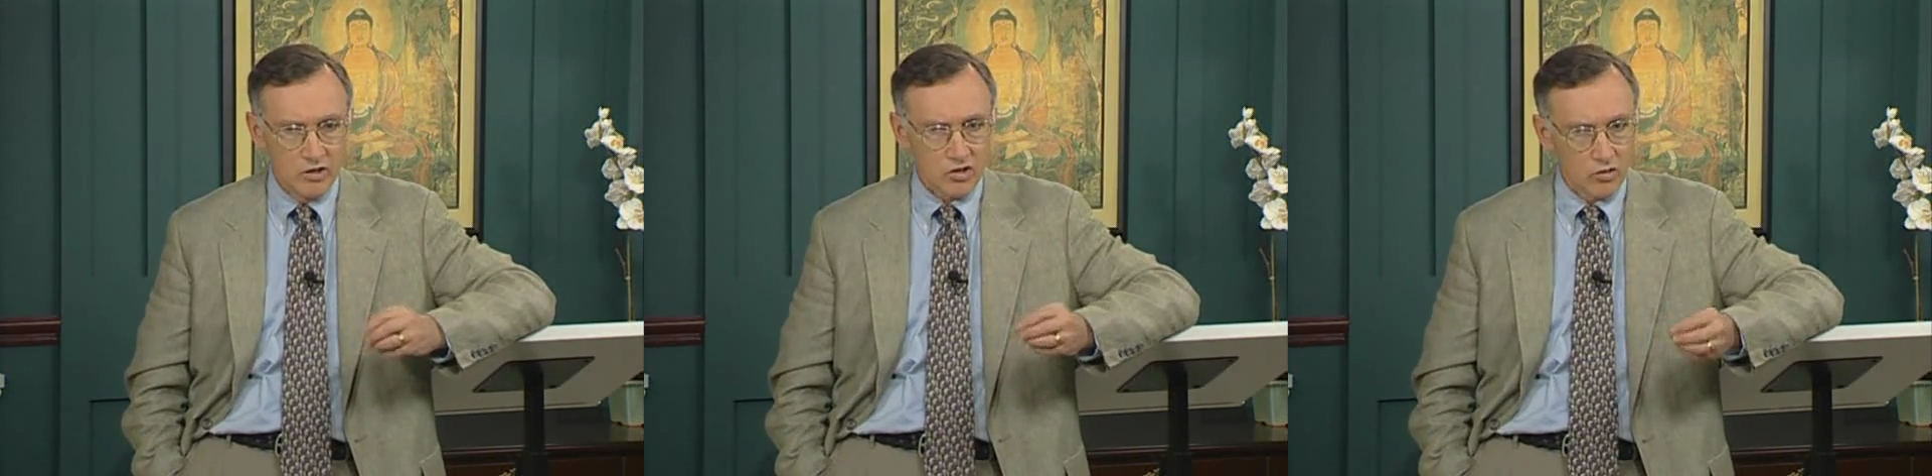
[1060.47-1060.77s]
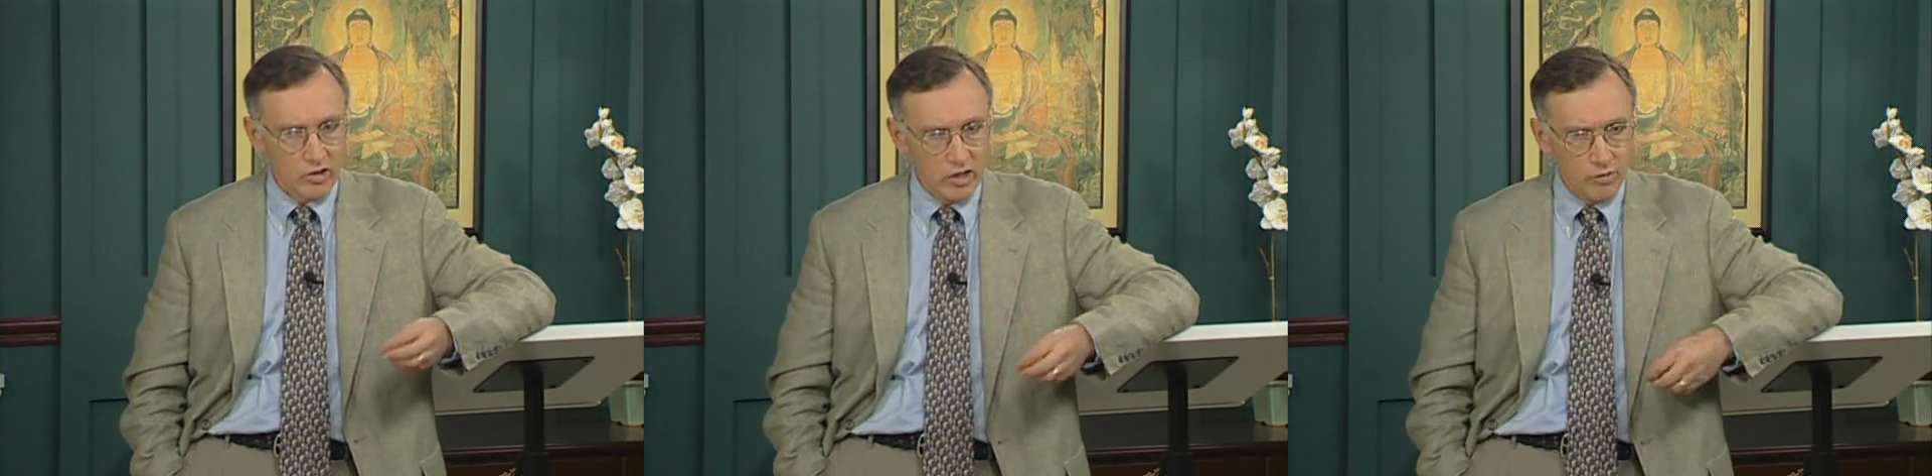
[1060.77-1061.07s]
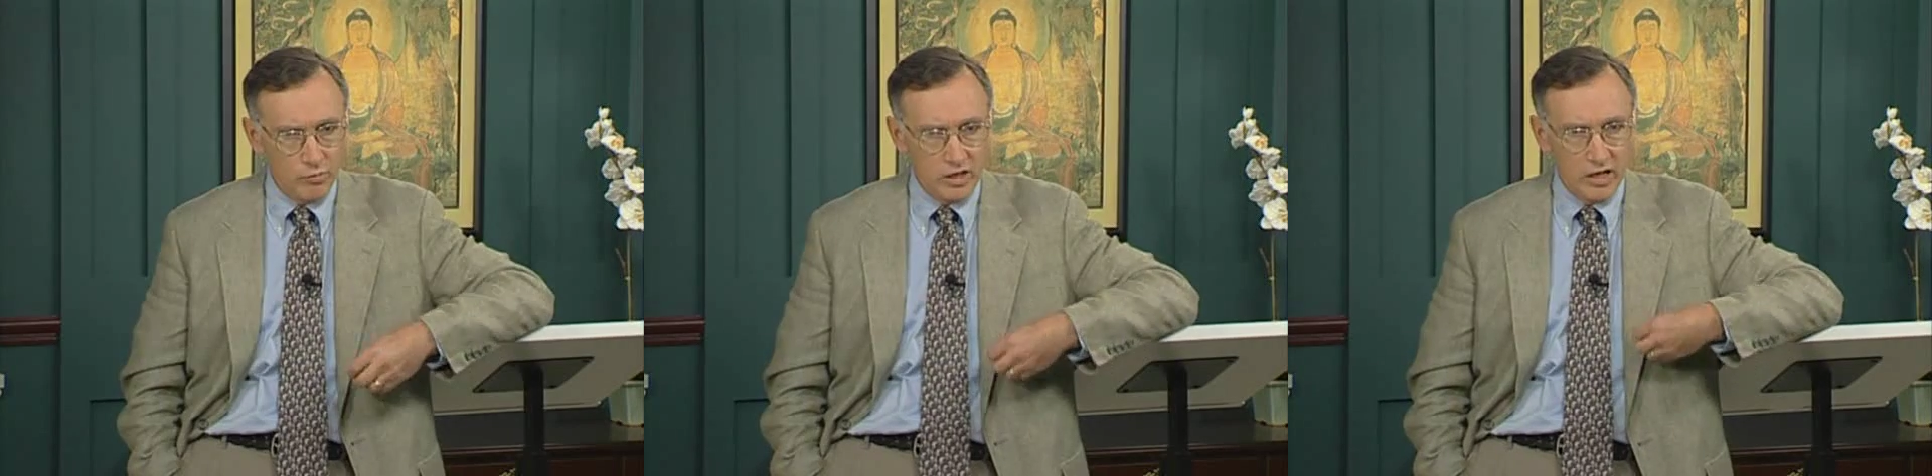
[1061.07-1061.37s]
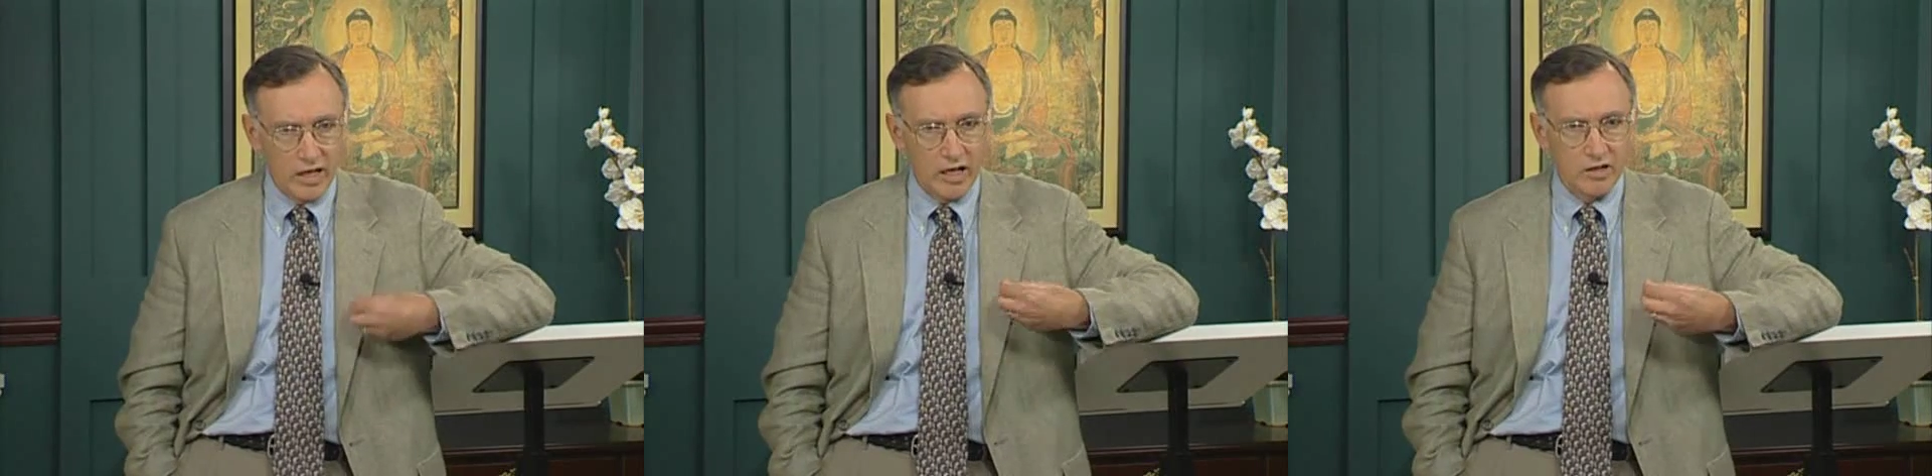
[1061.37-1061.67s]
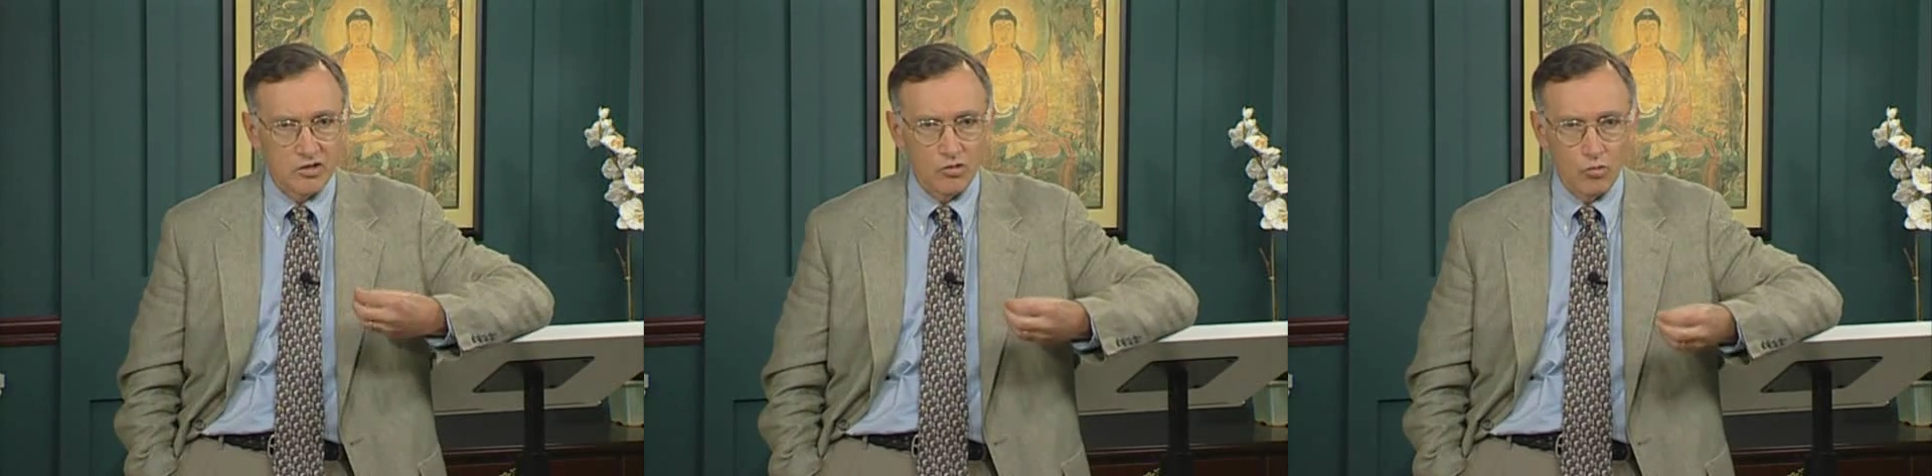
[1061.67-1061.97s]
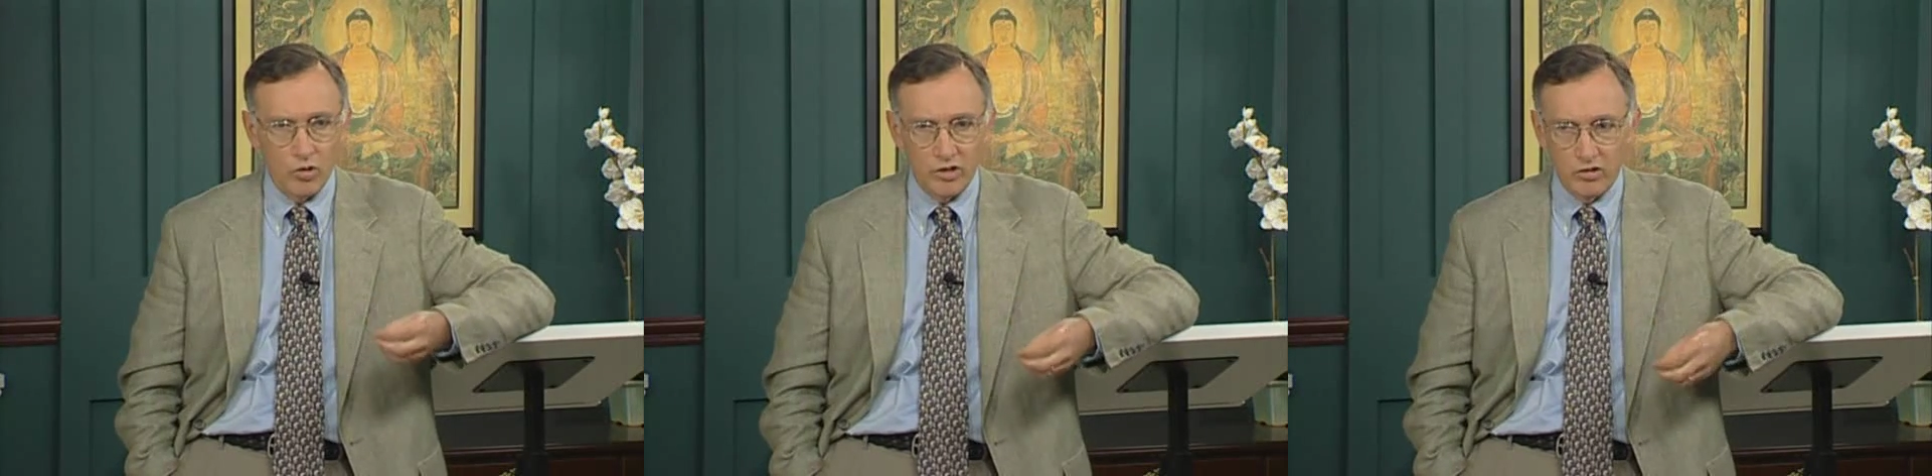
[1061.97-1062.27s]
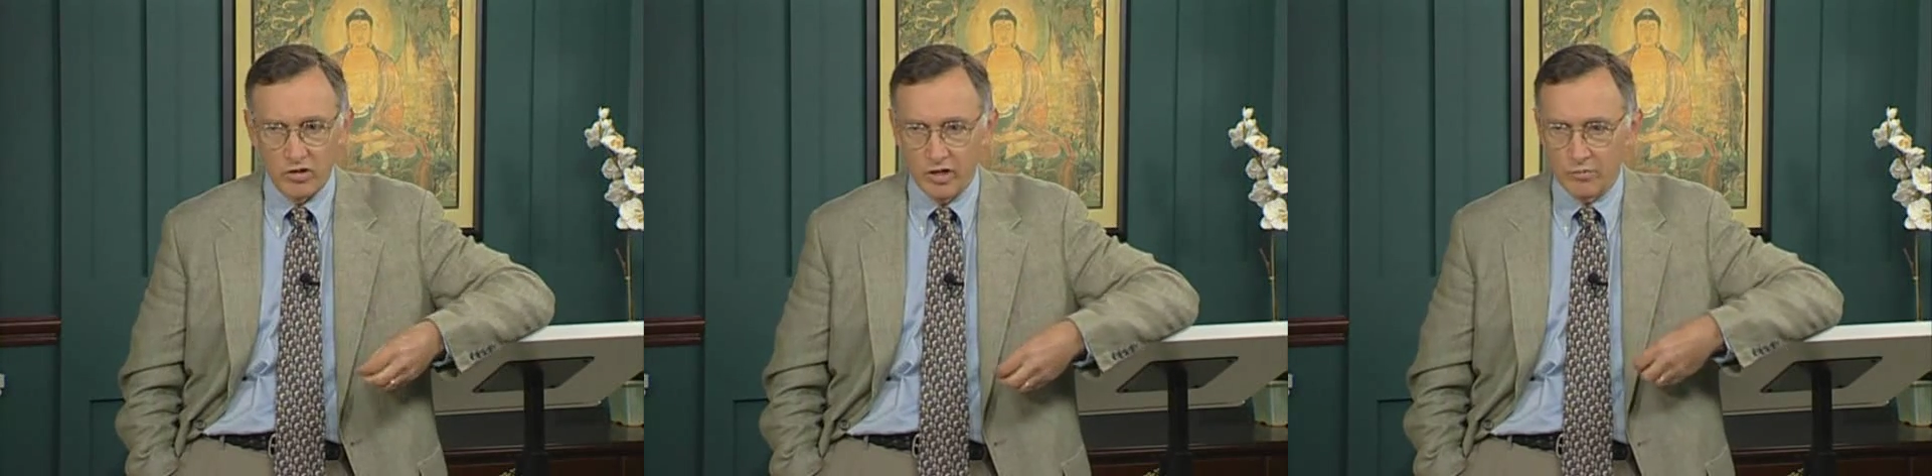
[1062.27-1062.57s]
So he began to
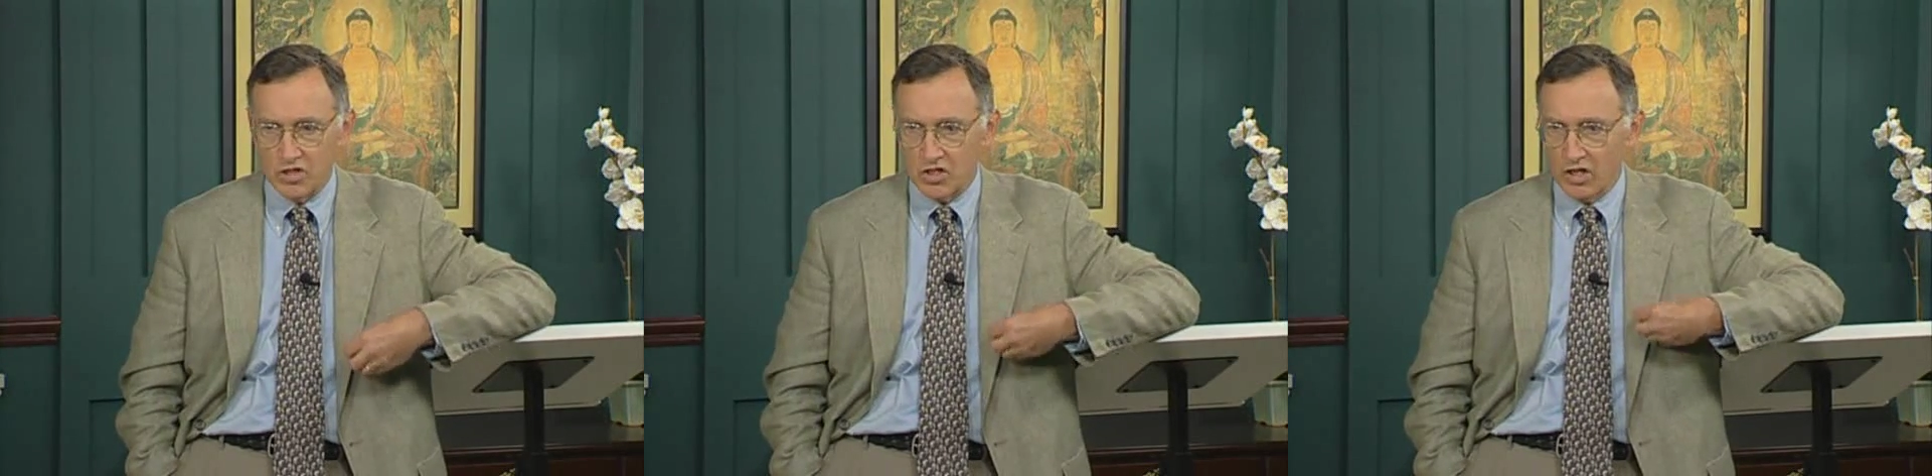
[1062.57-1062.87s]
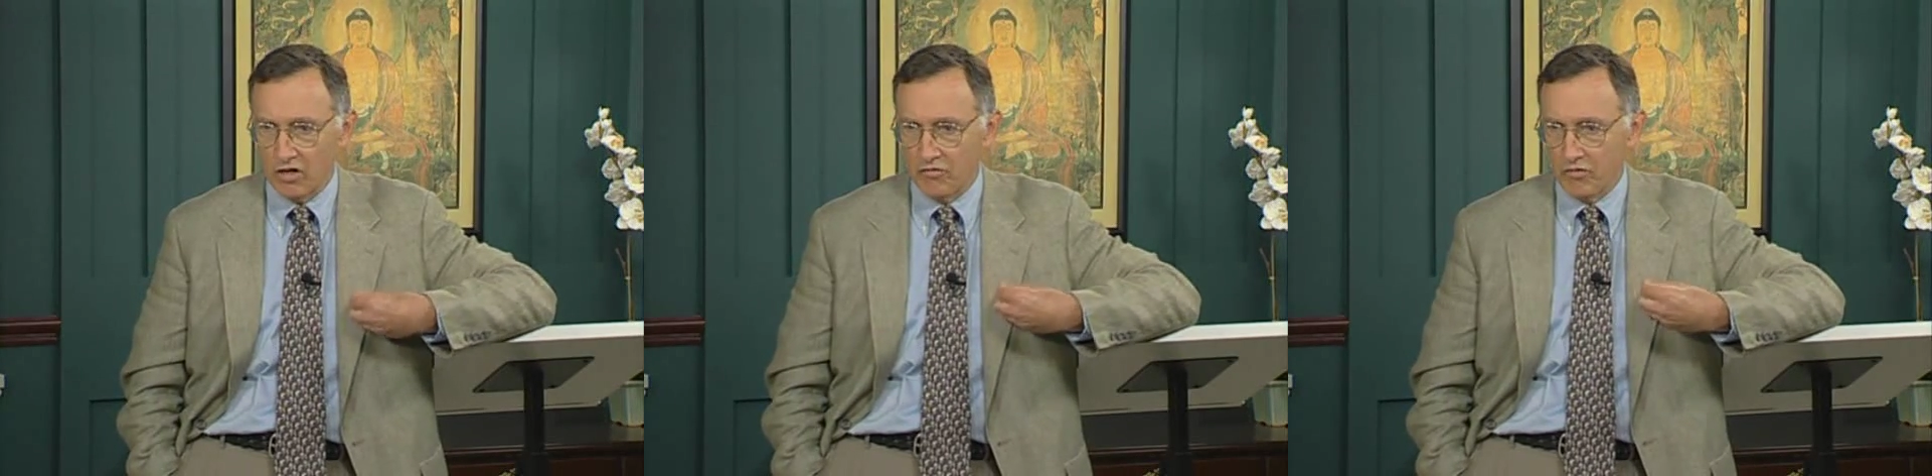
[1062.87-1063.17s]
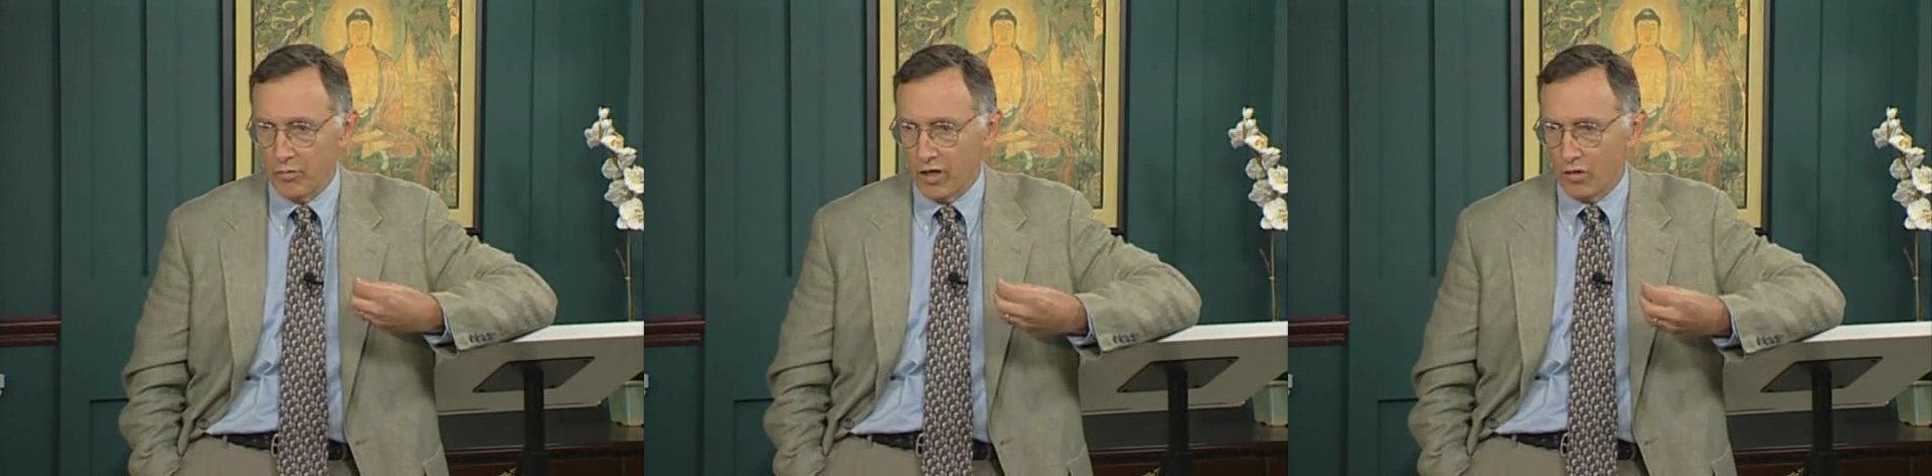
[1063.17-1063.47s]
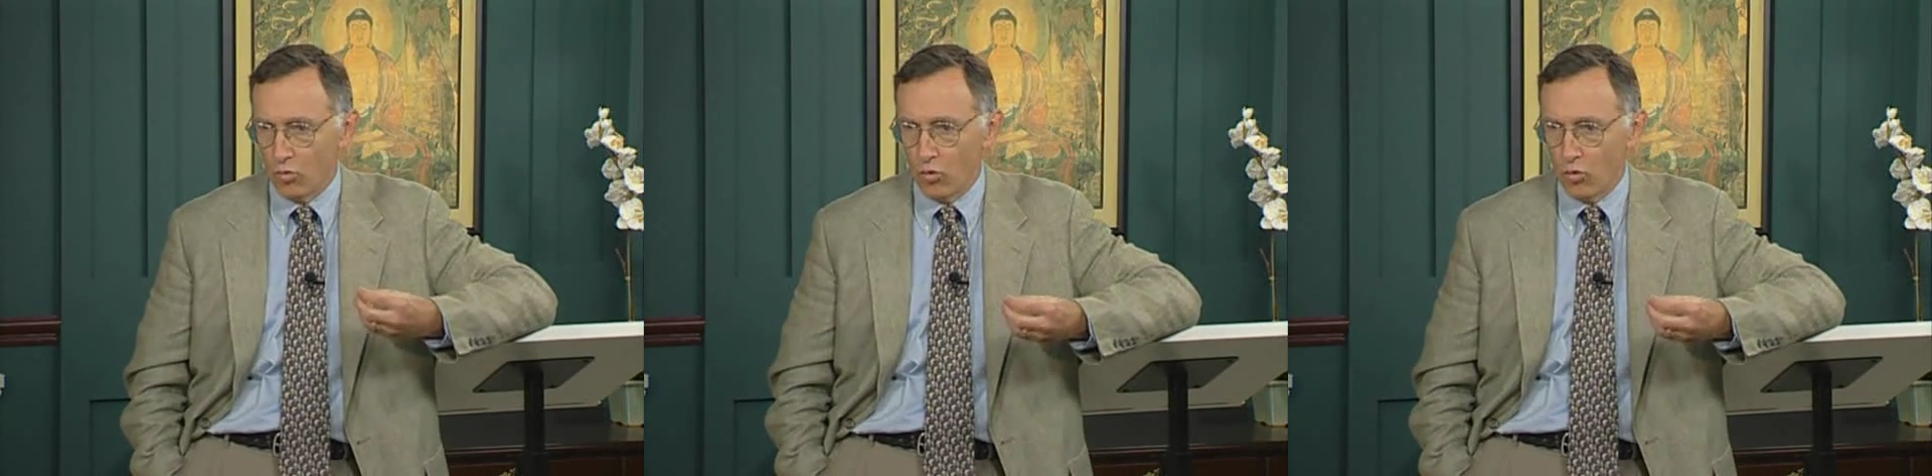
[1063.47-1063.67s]
wonder himself about